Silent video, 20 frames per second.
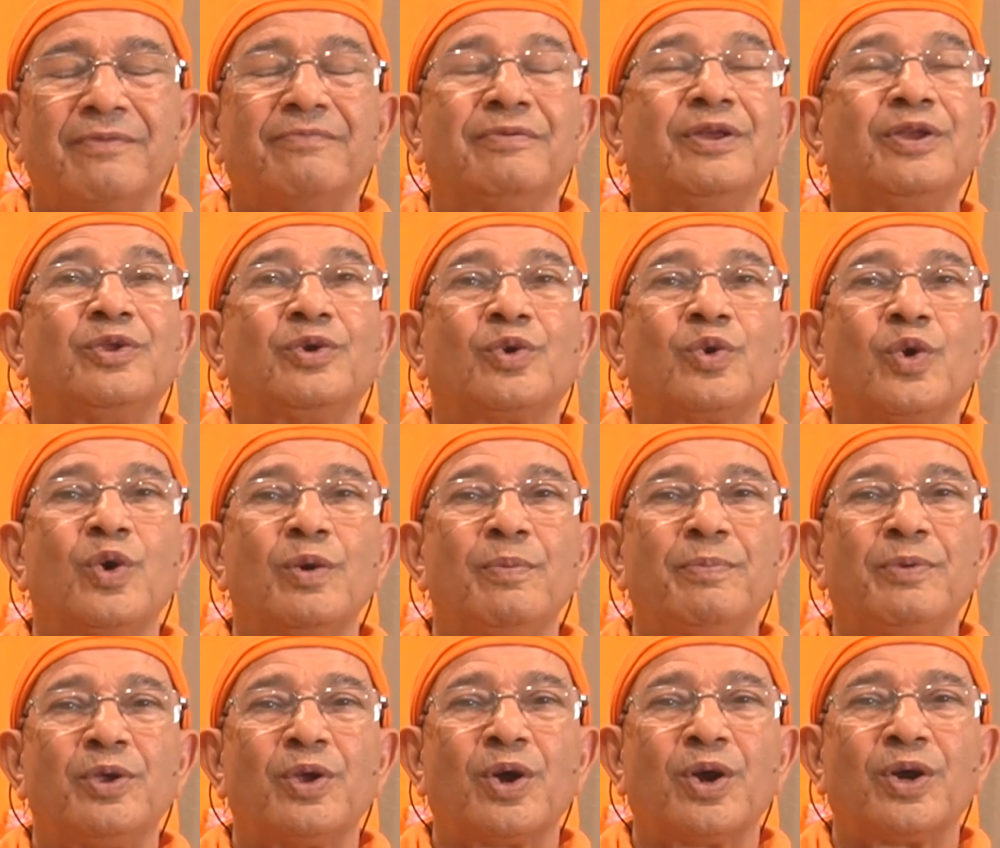When you go
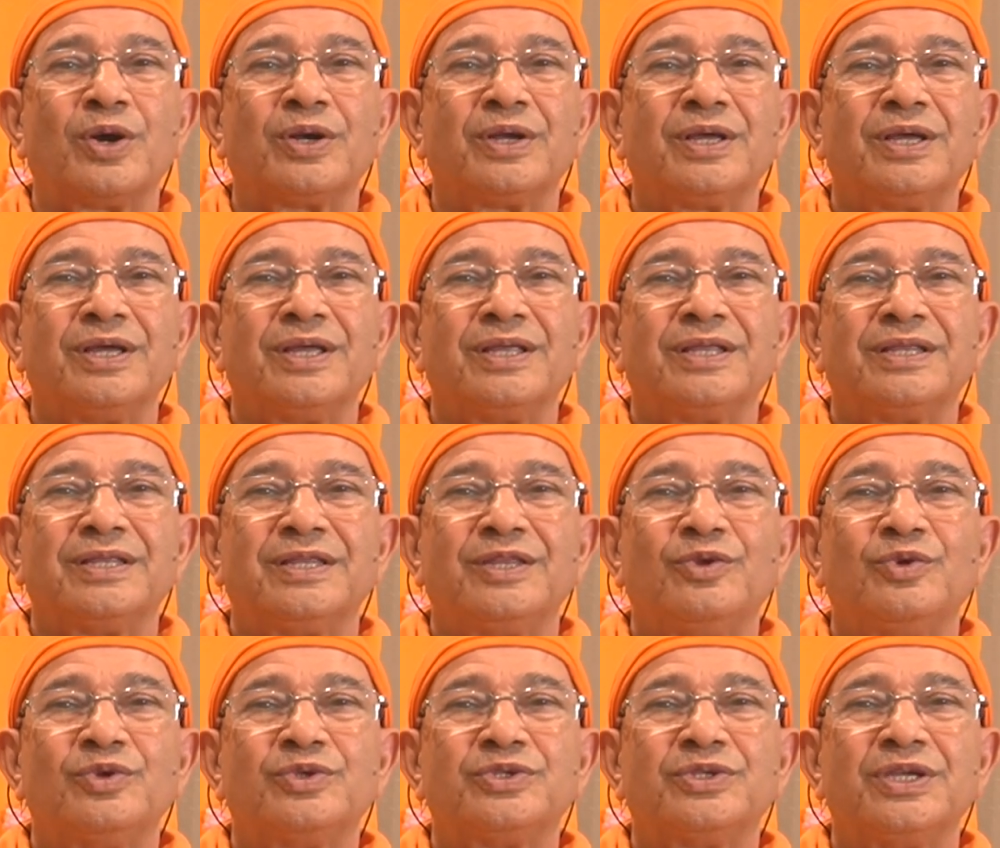beyond,
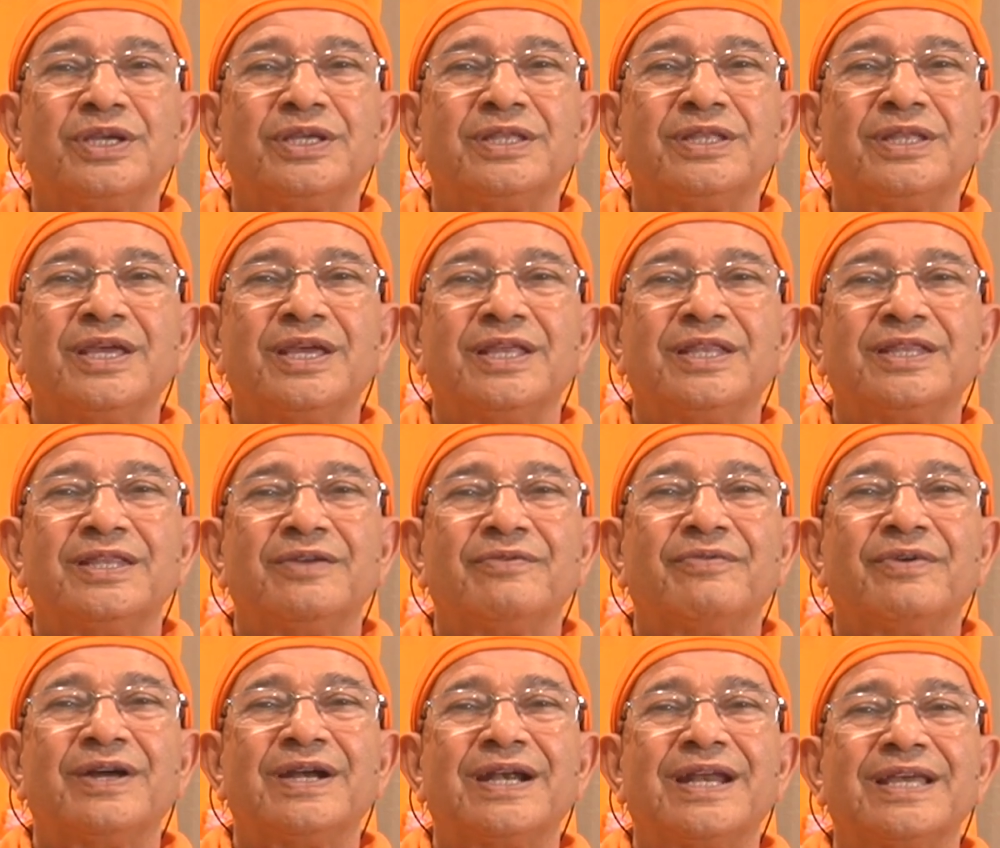you see the
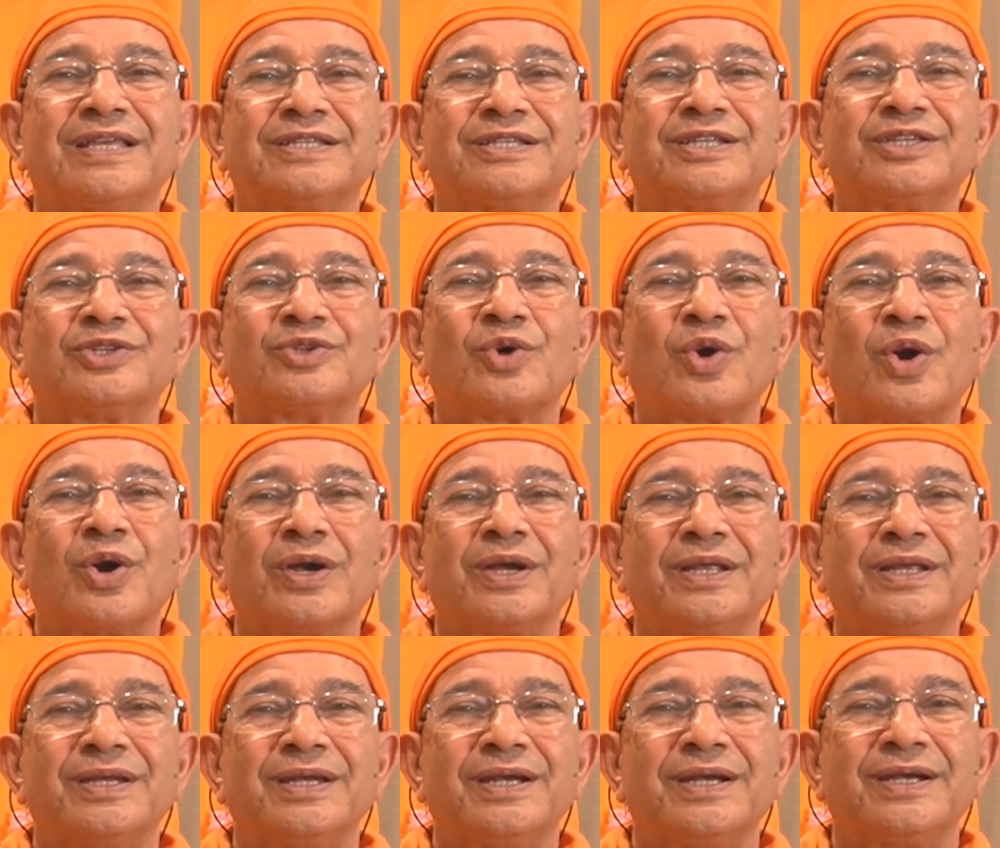world has dissolved
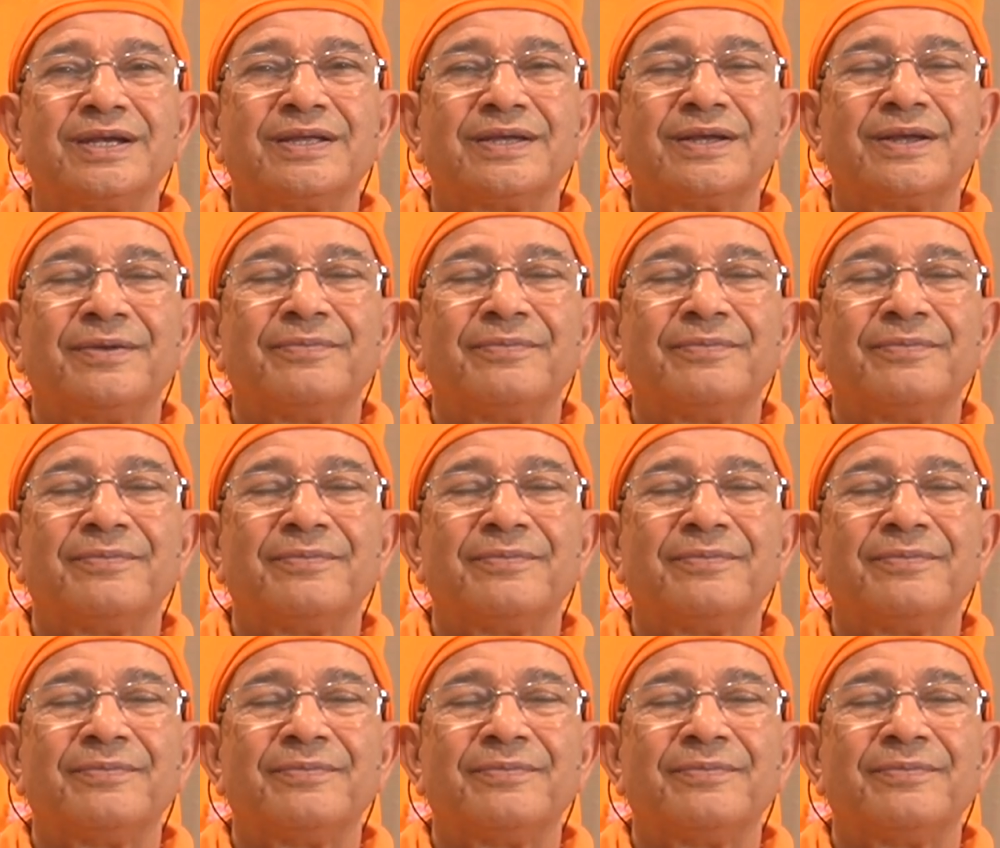in it.